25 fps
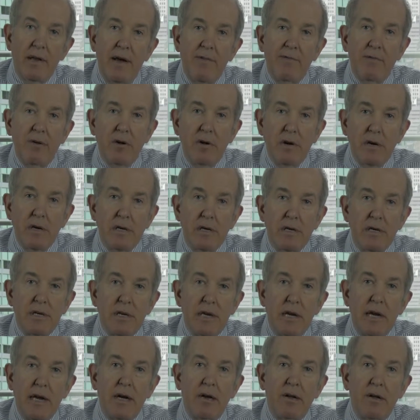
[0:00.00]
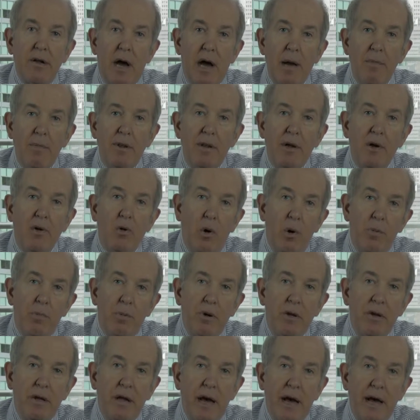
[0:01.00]
they've learned in climbing the
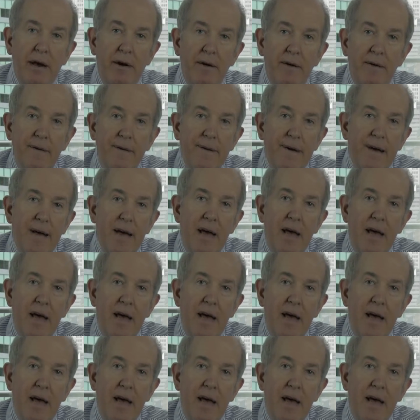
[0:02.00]
corporate ladder,